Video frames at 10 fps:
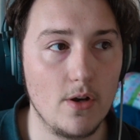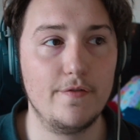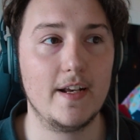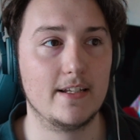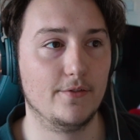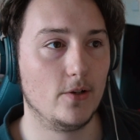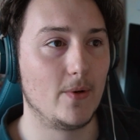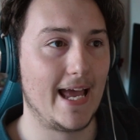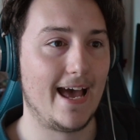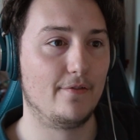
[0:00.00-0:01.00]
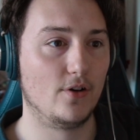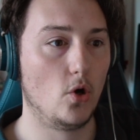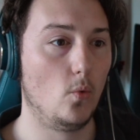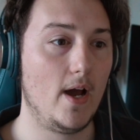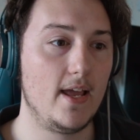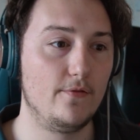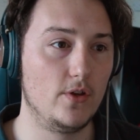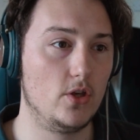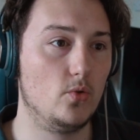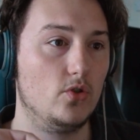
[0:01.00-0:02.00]
effectively, we have a way for
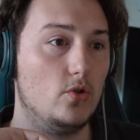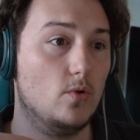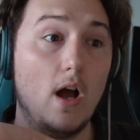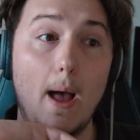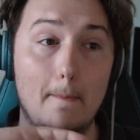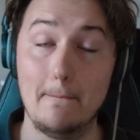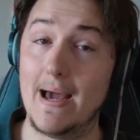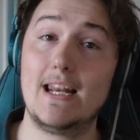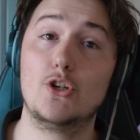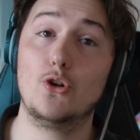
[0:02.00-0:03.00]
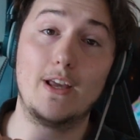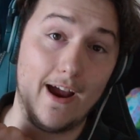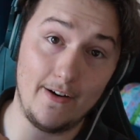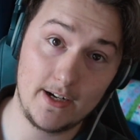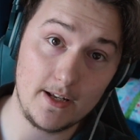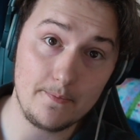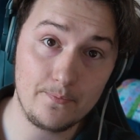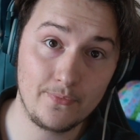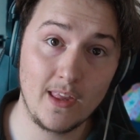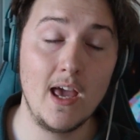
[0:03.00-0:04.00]
you to manage your character,
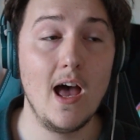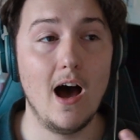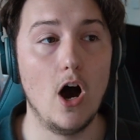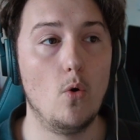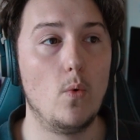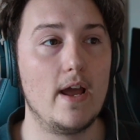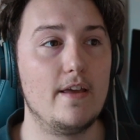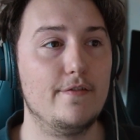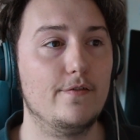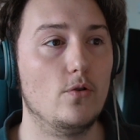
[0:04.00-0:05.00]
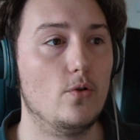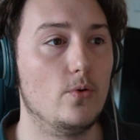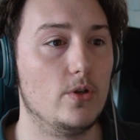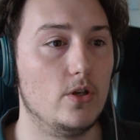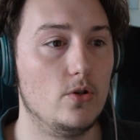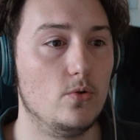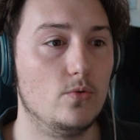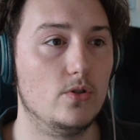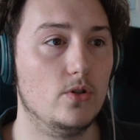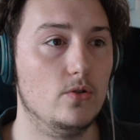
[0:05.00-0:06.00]
a way for you
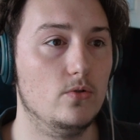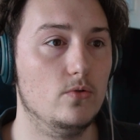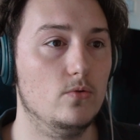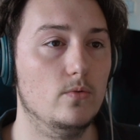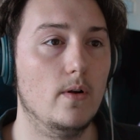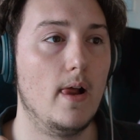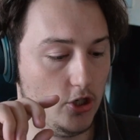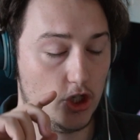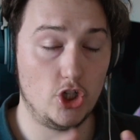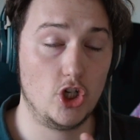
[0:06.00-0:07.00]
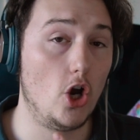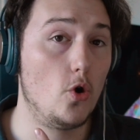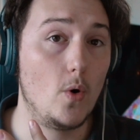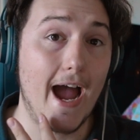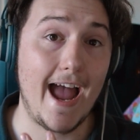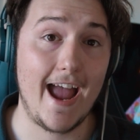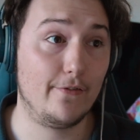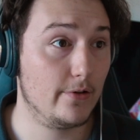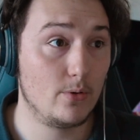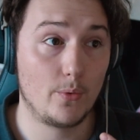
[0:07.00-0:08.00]
to show
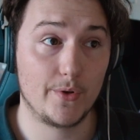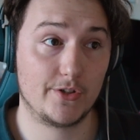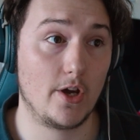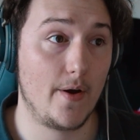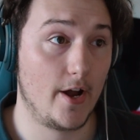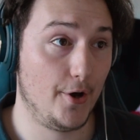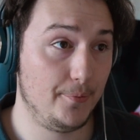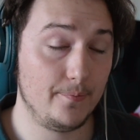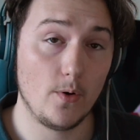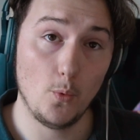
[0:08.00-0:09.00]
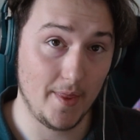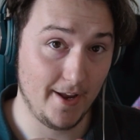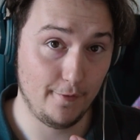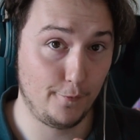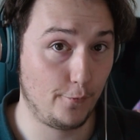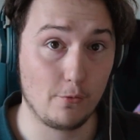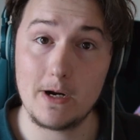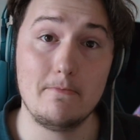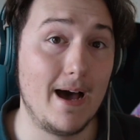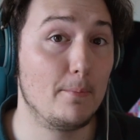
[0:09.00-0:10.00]
everyone what's going on with a
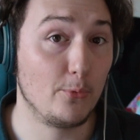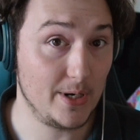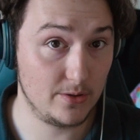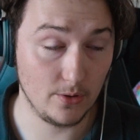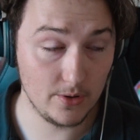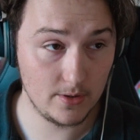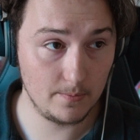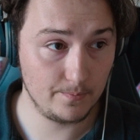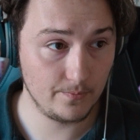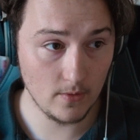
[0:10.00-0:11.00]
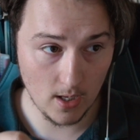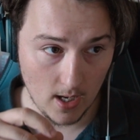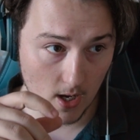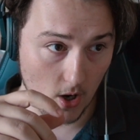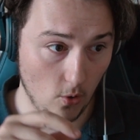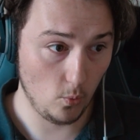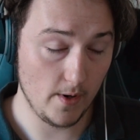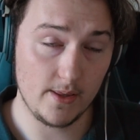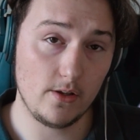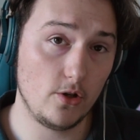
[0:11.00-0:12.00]
free map resource,
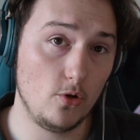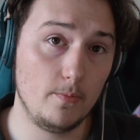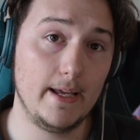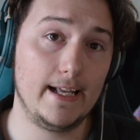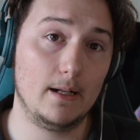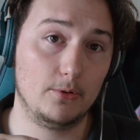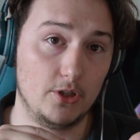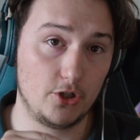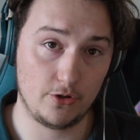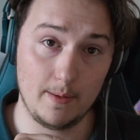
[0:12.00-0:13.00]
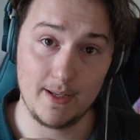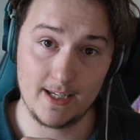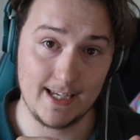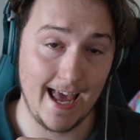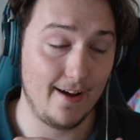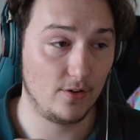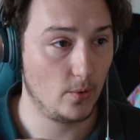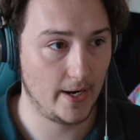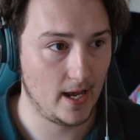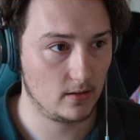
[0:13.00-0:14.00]
with you being able to stream it to
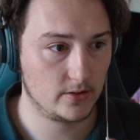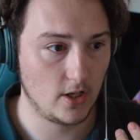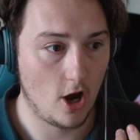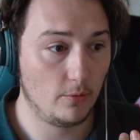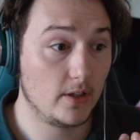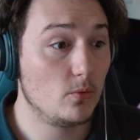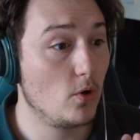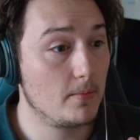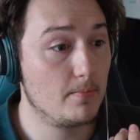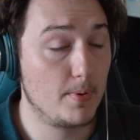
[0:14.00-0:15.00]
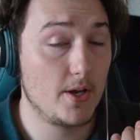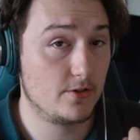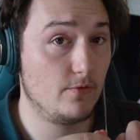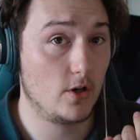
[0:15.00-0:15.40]
everyone else, only one person